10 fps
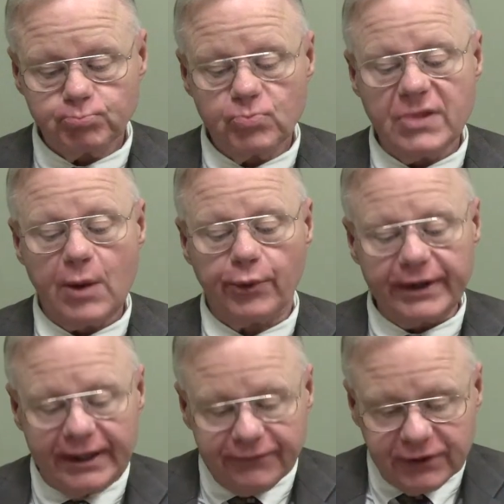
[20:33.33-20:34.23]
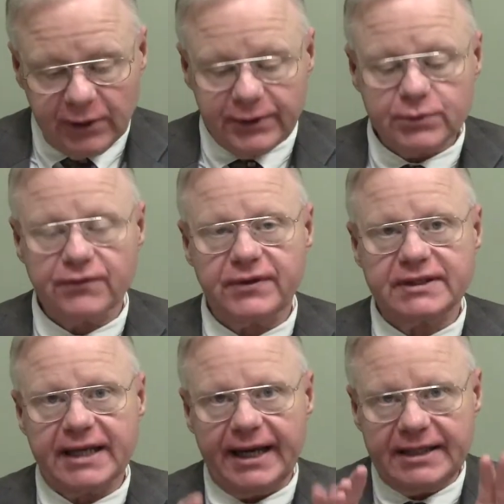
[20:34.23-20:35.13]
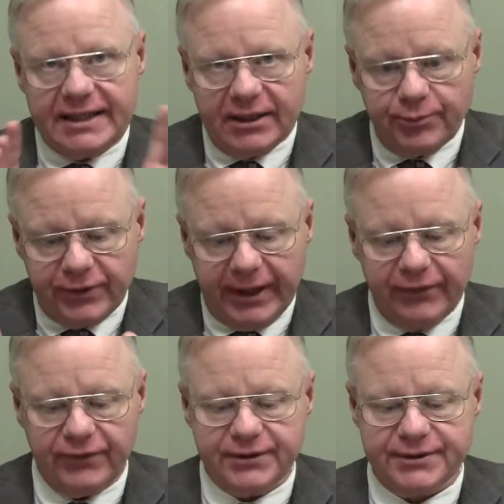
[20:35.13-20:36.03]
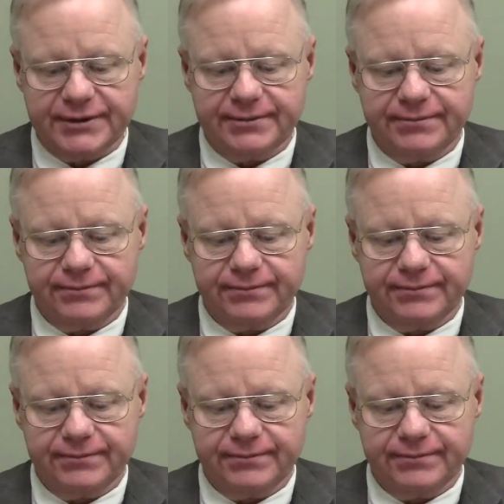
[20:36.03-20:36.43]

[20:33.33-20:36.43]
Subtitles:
They were influenced with this idea of progress.